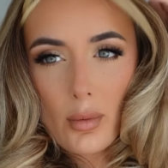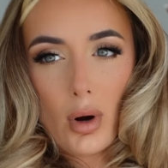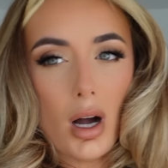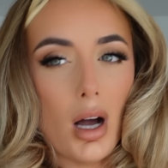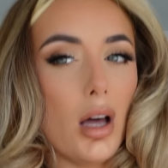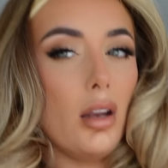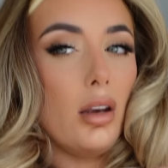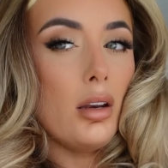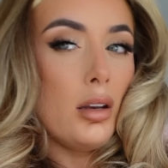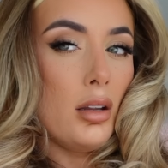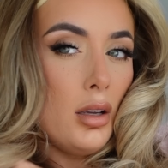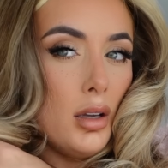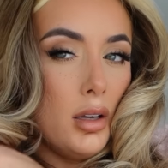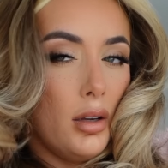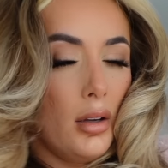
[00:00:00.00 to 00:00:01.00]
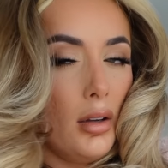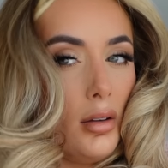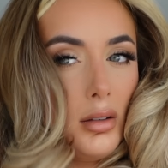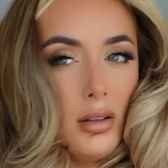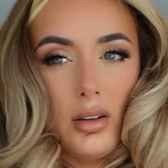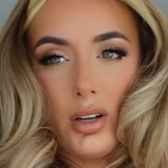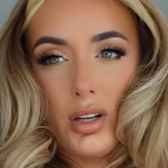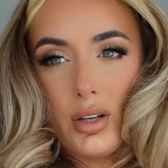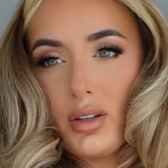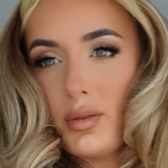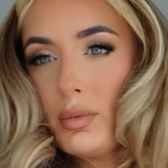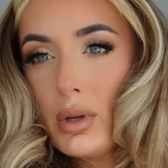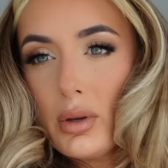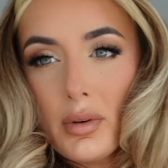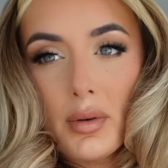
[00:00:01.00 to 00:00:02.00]
one. You could use
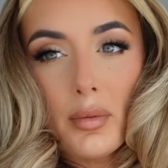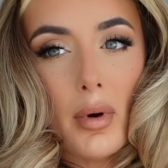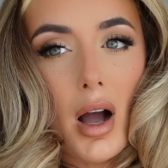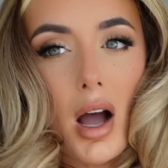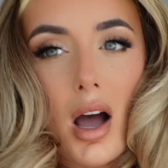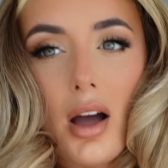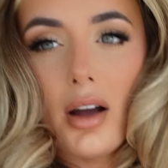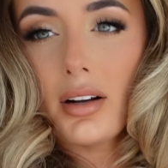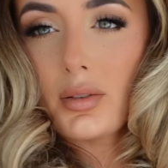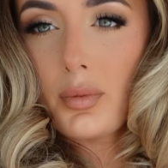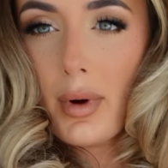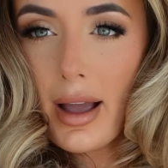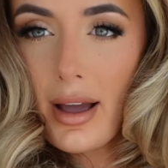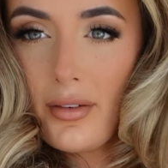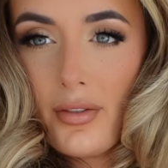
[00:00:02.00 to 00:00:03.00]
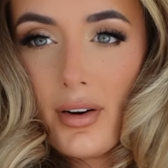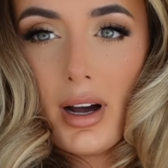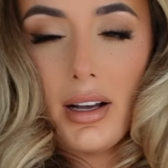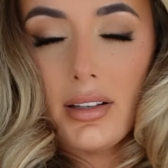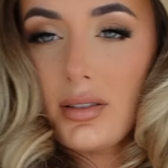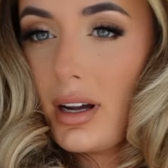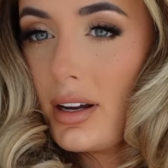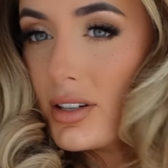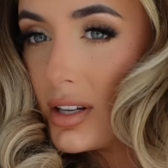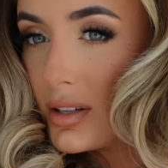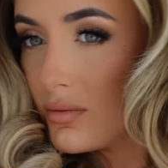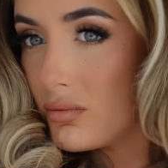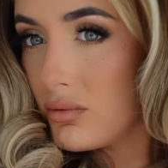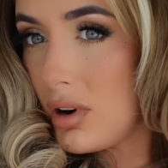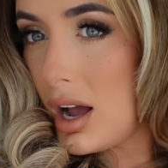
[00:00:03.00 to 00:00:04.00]
Beauty Works, whatever. So I just
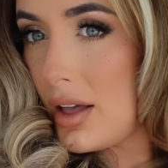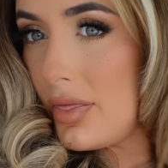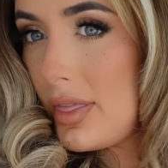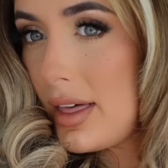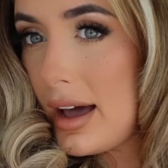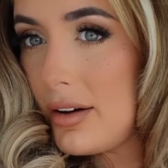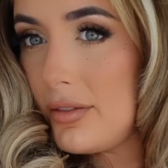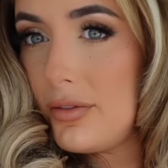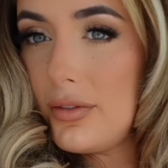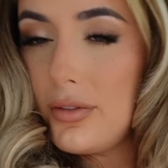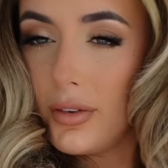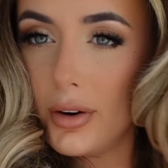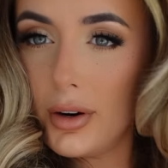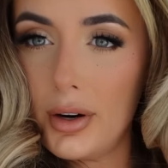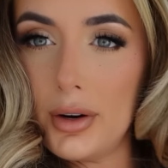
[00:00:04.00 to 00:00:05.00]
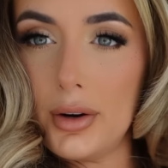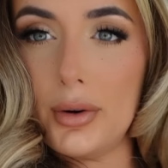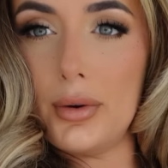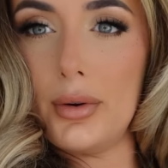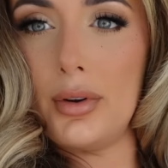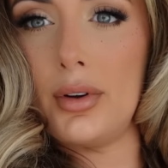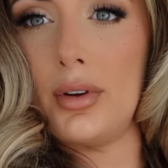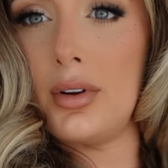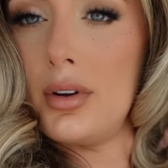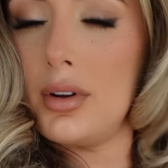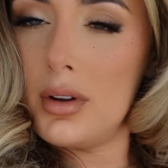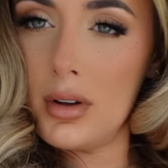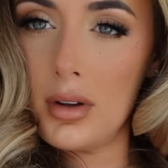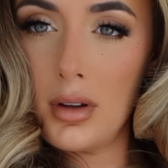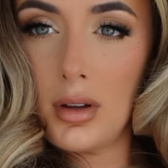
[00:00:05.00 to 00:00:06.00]
run that through
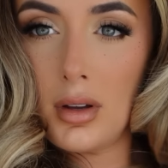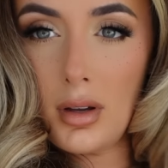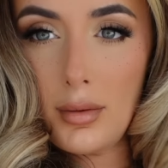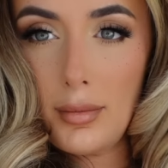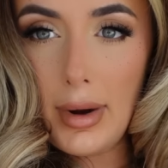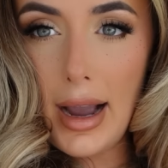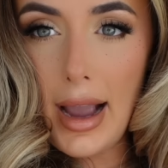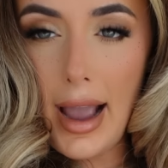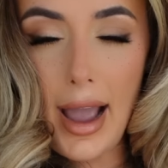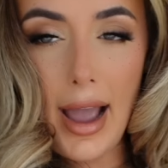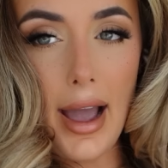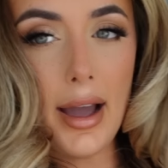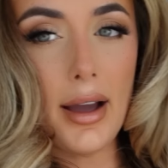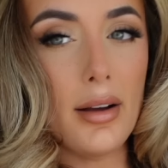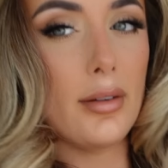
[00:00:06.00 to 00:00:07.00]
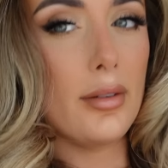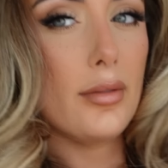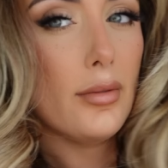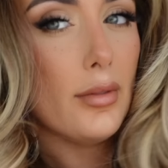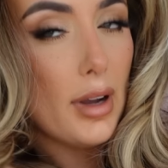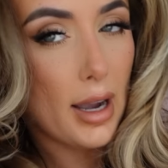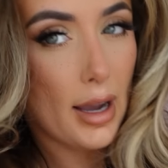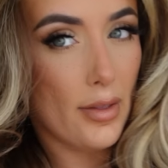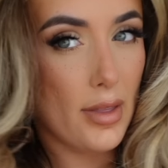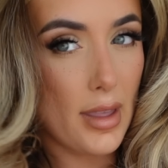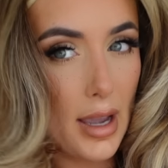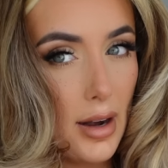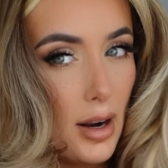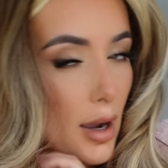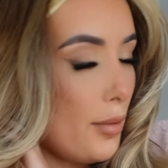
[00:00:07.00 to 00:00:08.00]
my hair and
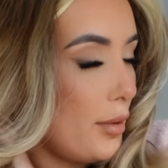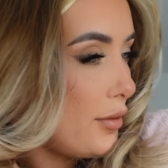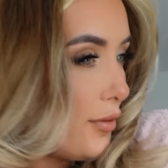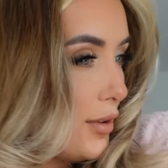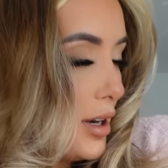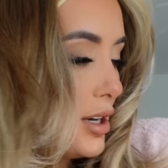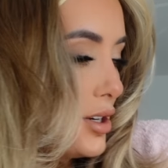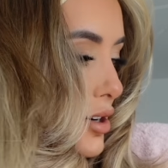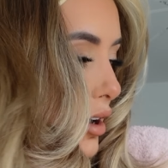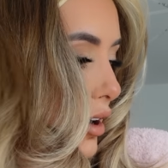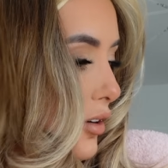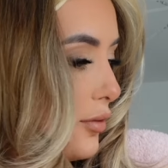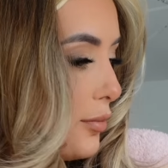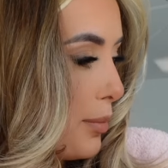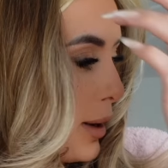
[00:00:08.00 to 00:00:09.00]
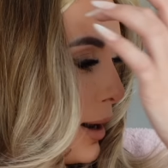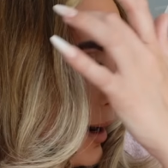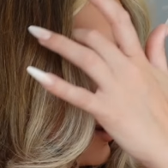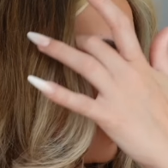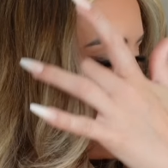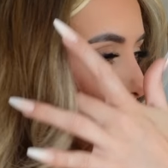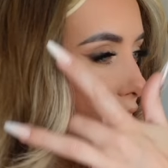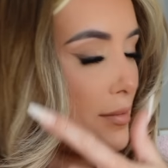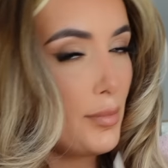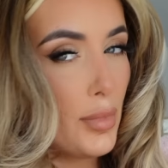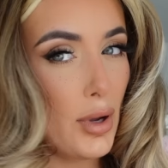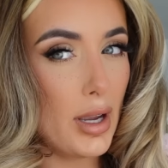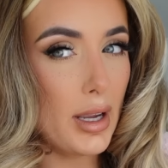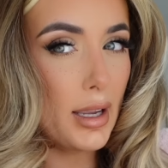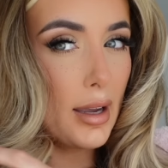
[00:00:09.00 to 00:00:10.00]
then I would finish it off by
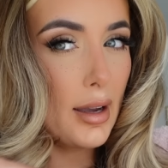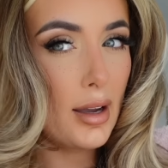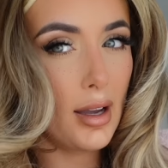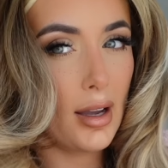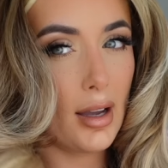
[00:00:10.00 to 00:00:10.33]
putting it,